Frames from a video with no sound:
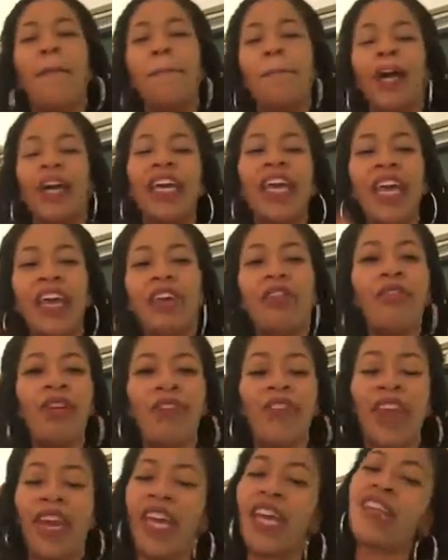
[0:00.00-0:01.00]
But can you
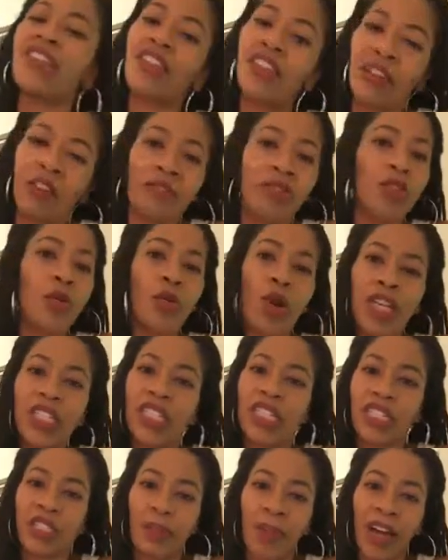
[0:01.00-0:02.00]
even answer those
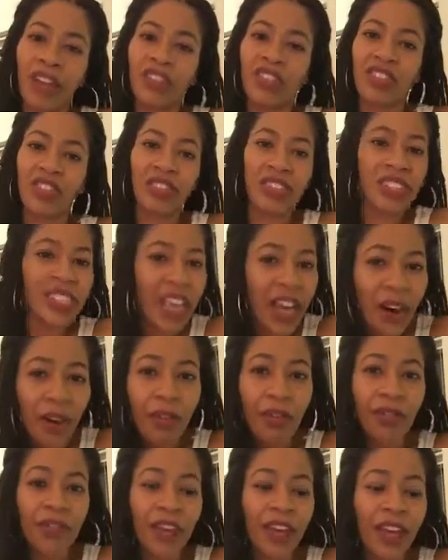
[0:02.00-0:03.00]
questions about
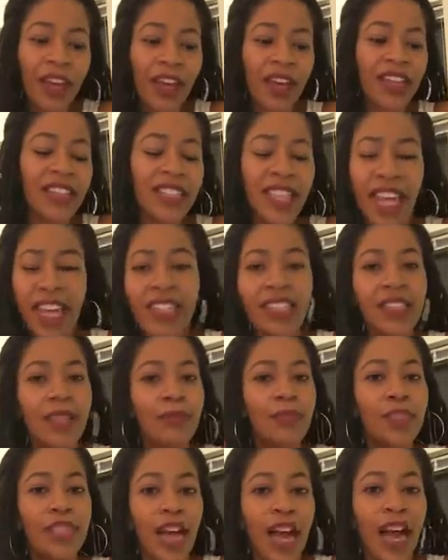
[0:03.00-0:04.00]
yourself? Take
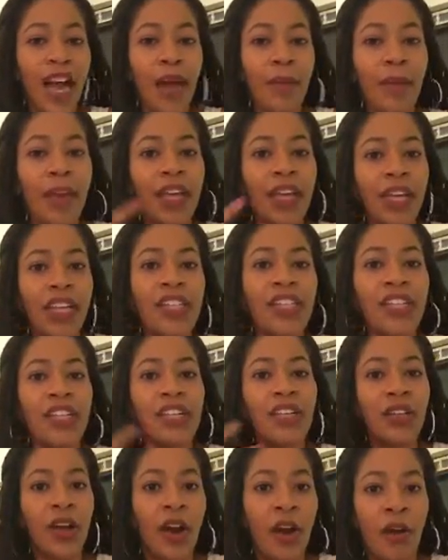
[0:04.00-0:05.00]
some time and get
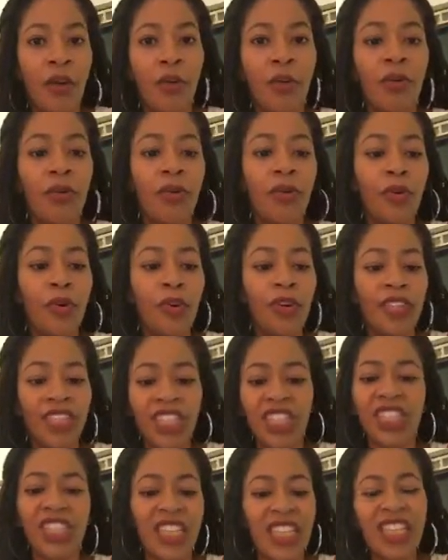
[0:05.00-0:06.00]
to know
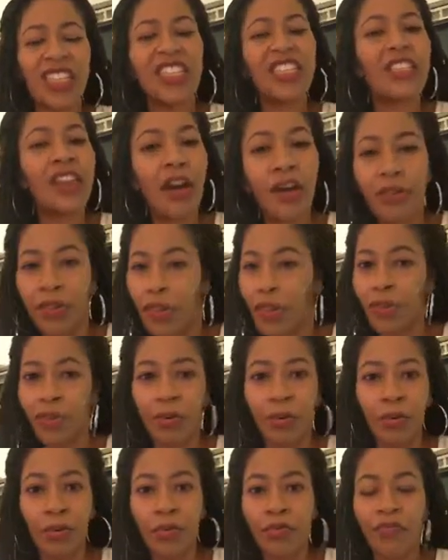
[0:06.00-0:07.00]

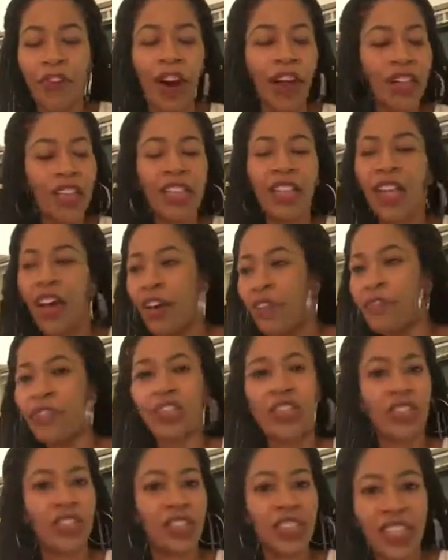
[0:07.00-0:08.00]
you. Fall in love
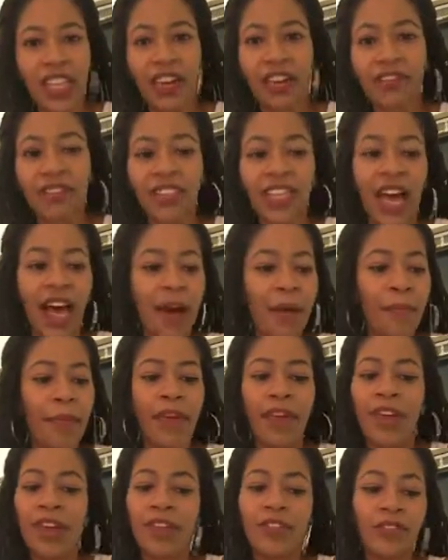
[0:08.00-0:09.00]
with yourself.
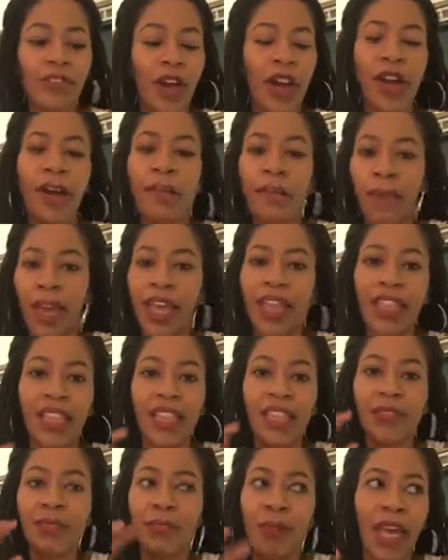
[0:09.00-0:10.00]
Stop trying to make
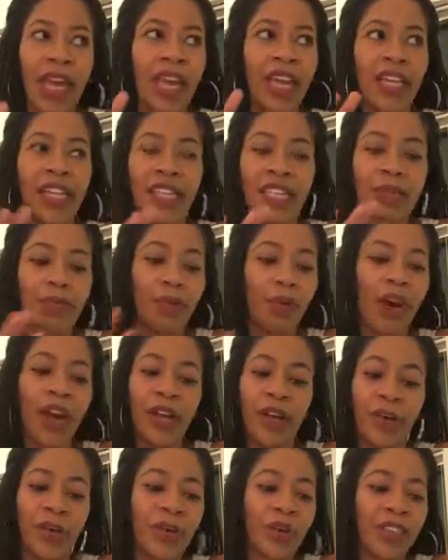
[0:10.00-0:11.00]
this man this
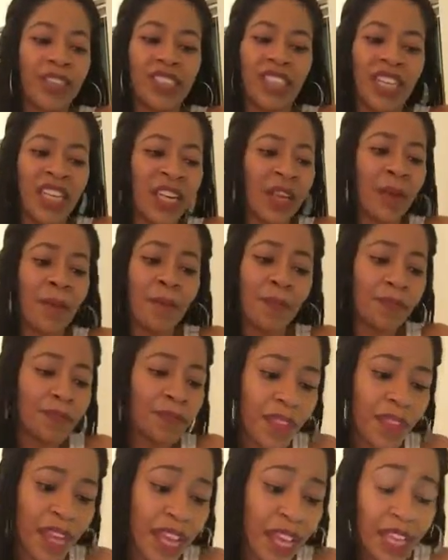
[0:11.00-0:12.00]
priority,
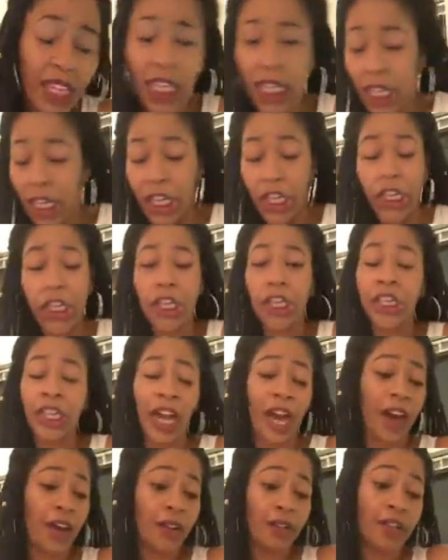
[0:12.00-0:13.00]
and you're
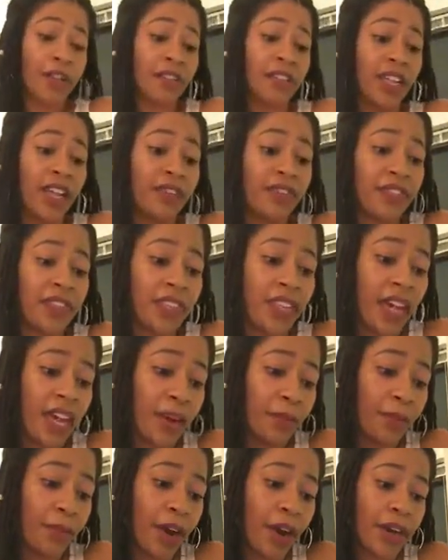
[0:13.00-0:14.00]
definitely
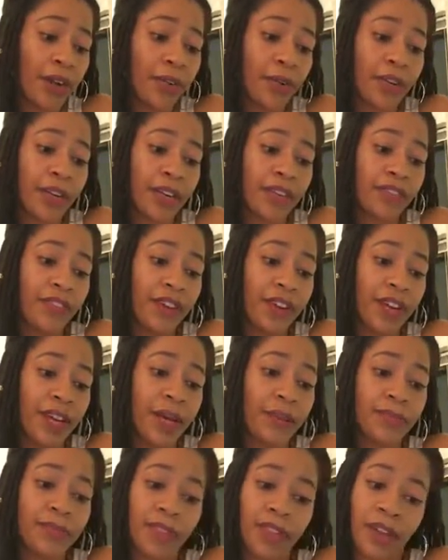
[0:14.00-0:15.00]
not a priority for
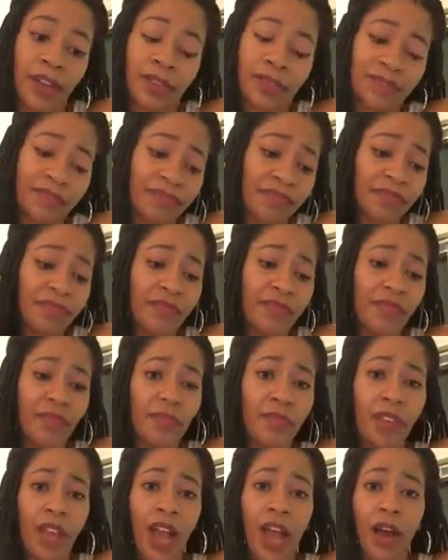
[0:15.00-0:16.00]
him. So
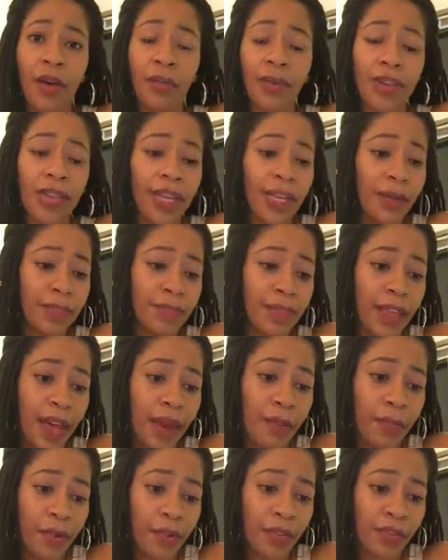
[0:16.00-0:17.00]
I would keep
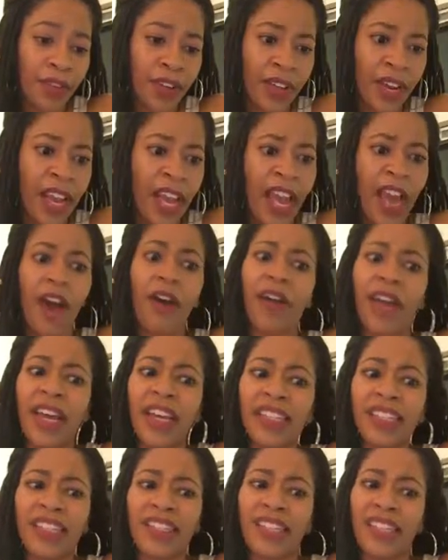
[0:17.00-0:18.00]
that moving.
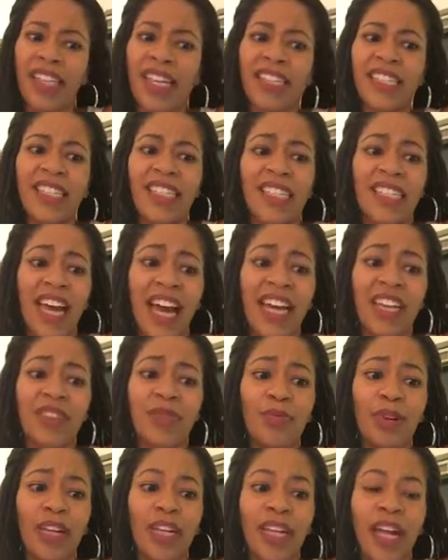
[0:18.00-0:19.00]
Okay, it says it's
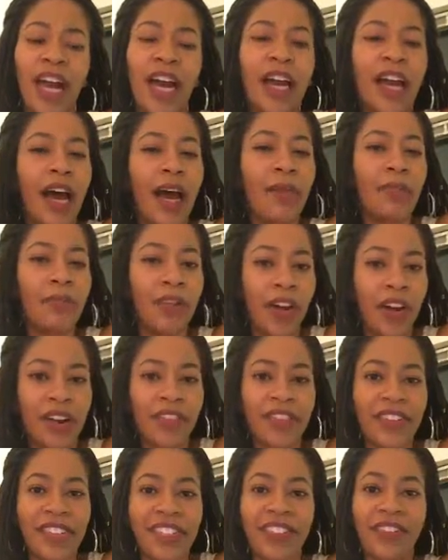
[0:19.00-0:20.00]
9:29. I'm
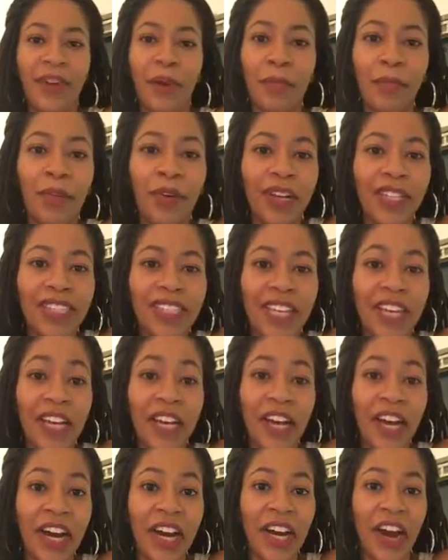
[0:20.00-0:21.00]
nervous if I'm going to
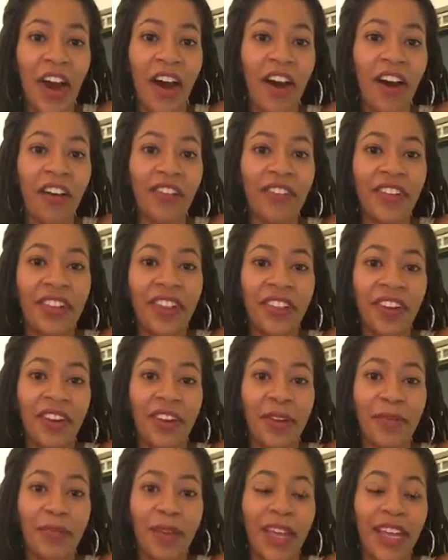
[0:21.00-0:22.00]
get cut off in
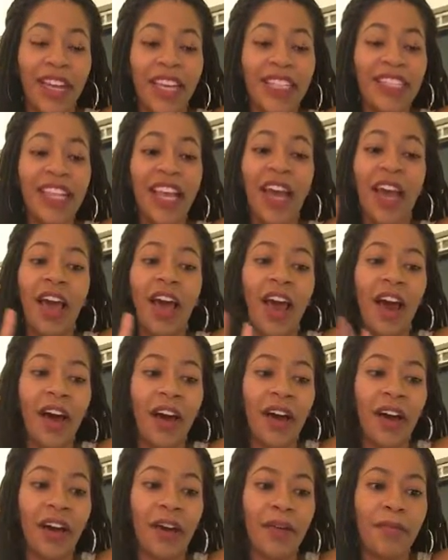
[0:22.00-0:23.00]
30 minutes.
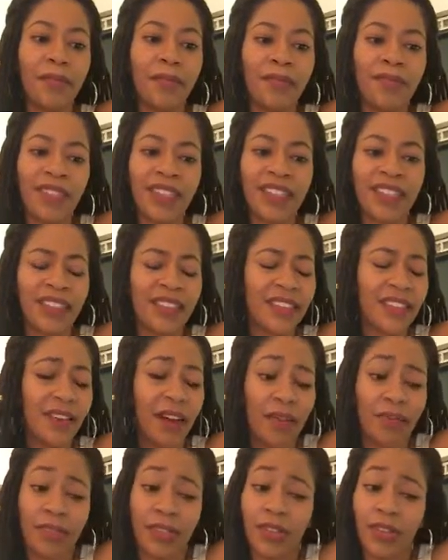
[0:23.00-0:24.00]
Because
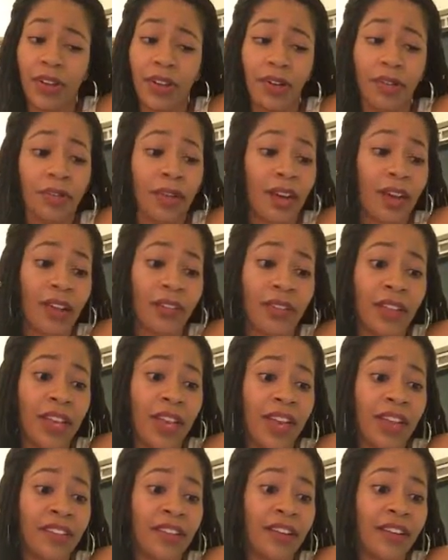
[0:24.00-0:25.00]
I was told I only
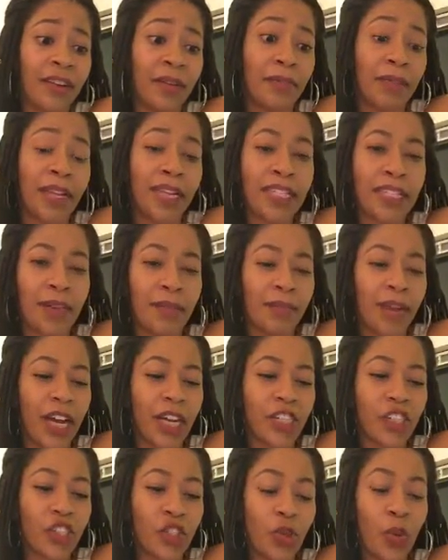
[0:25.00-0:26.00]
had 30 minutes. I'm
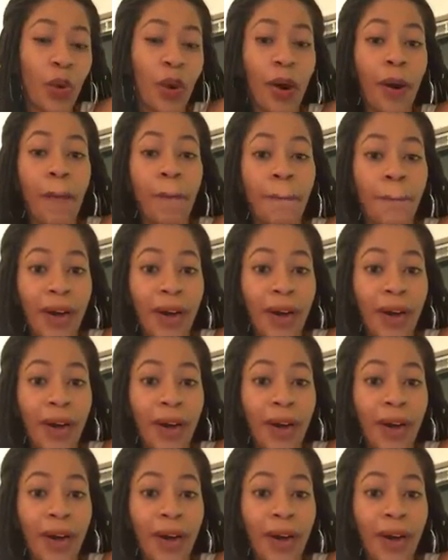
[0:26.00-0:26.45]
not sure.